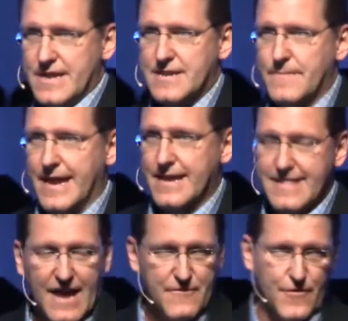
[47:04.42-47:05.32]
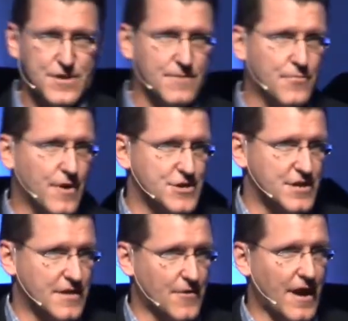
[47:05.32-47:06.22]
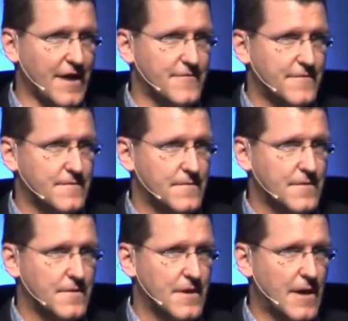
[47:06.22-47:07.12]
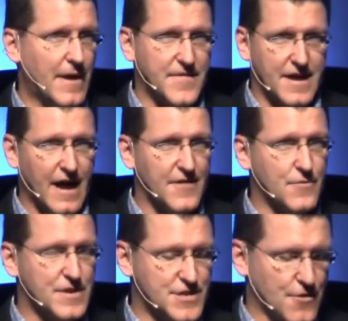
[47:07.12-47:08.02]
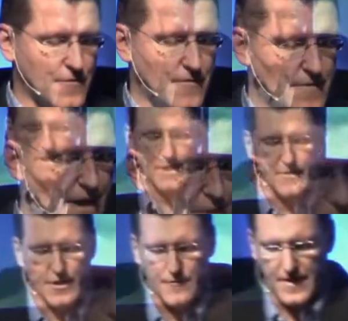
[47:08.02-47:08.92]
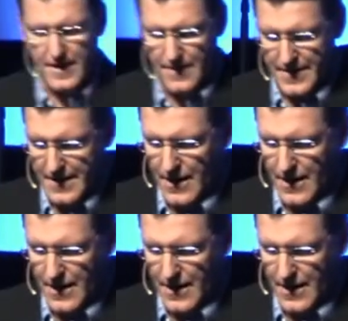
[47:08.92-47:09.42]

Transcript: to make that first impression in their life about the God that we serve. I don't care if they come in cut